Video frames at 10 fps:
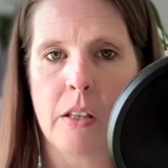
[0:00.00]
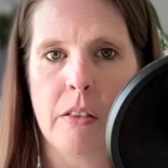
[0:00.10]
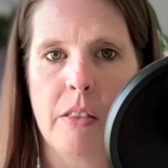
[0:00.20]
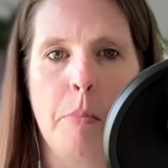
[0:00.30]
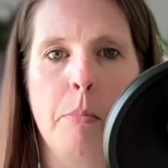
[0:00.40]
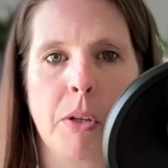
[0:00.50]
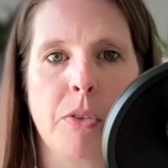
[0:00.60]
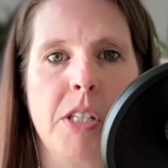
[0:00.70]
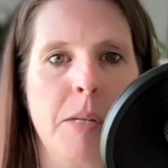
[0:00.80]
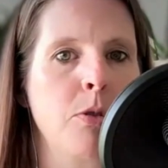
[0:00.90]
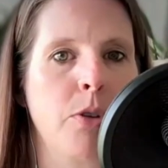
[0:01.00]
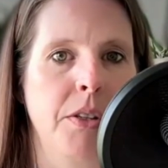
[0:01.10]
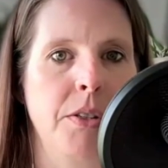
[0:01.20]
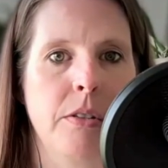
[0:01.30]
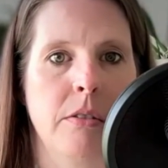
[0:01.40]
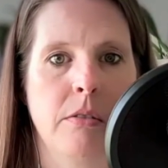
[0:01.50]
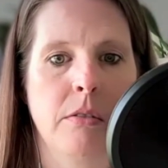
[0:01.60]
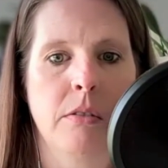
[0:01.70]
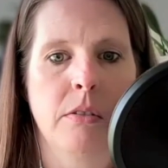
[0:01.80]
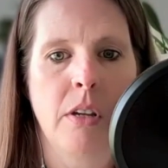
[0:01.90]
They build deep trust.
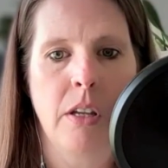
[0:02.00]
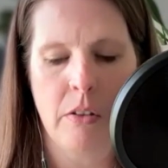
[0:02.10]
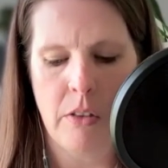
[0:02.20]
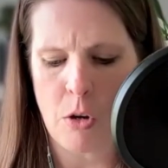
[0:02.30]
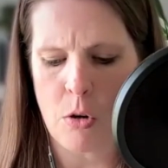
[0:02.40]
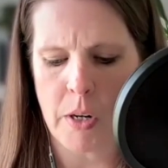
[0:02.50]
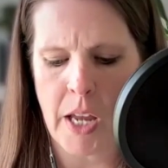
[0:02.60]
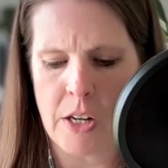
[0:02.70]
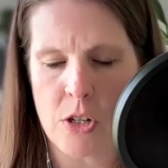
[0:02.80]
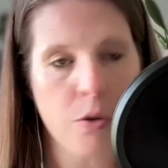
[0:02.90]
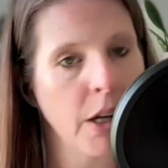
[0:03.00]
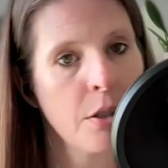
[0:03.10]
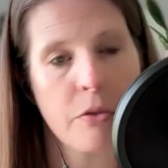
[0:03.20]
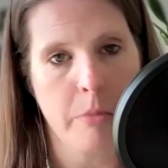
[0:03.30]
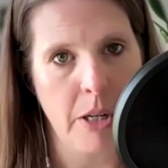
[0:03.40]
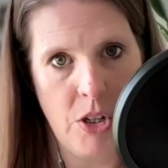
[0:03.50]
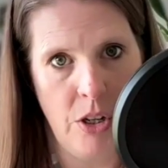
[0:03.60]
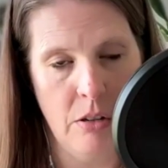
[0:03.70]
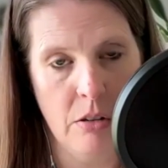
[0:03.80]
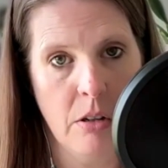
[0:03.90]
They create
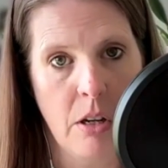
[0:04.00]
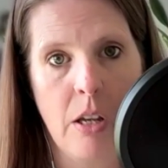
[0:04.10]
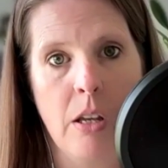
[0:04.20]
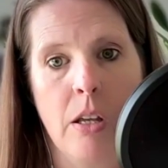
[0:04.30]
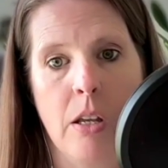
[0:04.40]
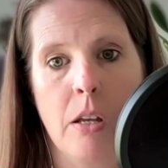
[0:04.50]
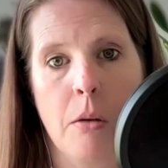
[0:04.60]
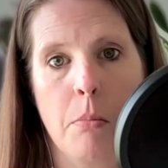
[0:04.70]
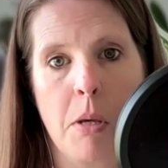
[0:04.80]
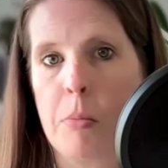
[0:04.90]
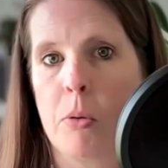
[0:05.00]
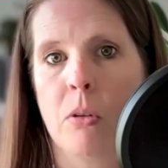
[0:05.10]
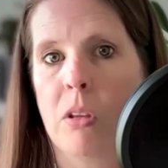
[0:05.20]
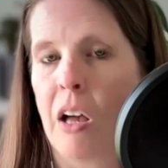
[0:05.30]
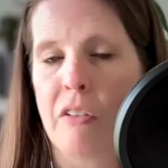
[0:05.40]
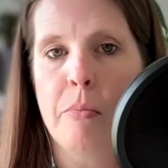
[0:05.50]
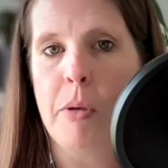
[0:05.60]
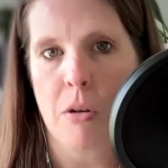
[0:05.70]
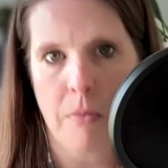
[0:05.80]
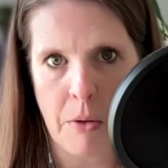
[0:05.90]
transformation. People love
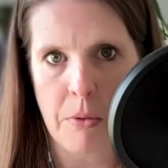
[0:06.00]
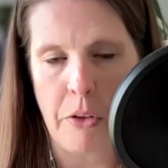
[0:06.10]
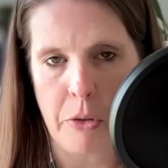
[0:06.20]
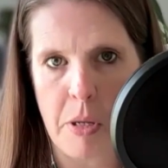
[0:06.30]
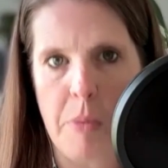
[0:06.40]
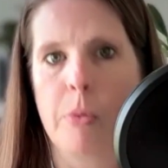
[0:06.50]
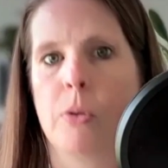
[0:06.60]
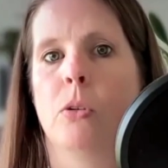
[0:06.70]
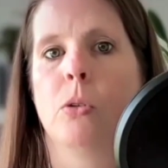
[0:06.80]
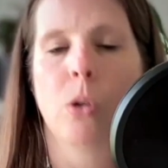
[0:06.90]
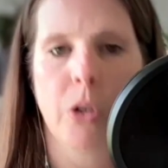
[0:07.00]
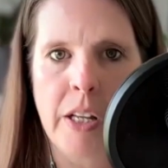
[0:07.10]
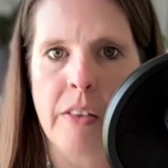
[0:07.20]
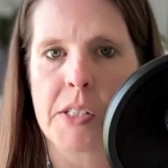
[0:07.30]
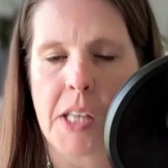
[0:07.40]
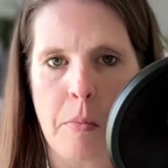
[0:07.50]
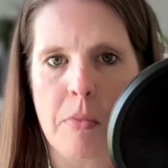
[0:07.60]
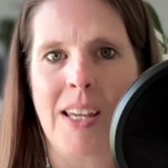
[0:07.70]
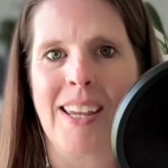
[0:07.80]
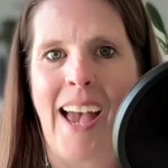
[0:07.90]
being around other people, learning the same
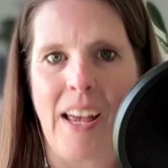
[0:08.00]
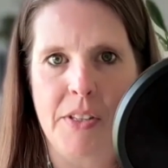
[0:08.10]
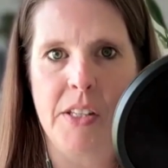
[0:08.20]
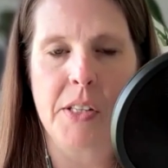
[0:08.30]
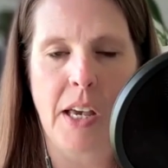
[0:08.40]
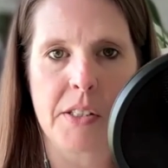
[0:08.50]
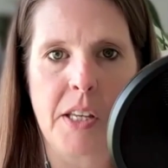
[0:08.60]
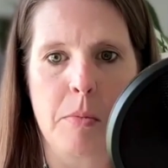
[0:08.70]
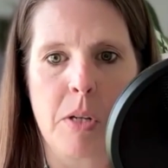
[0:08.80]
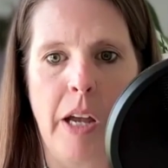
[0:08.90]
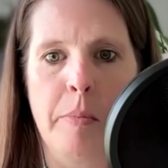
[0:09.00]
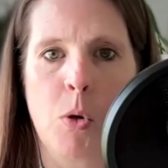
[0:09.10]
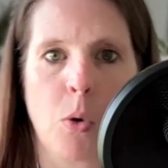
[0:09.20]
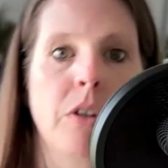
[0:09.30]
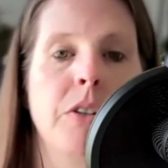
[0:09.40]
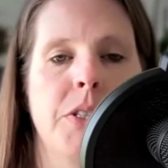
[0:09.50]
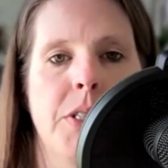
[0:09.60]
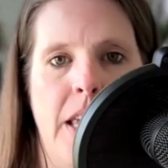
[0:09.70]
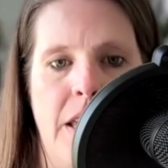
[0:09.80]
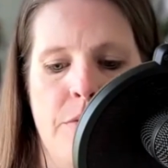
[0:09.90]
thing at the exact same time in order to
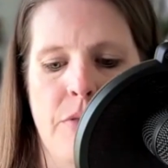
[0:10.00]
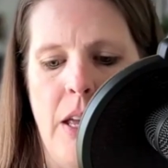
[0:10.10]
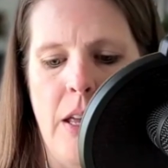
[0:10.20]
save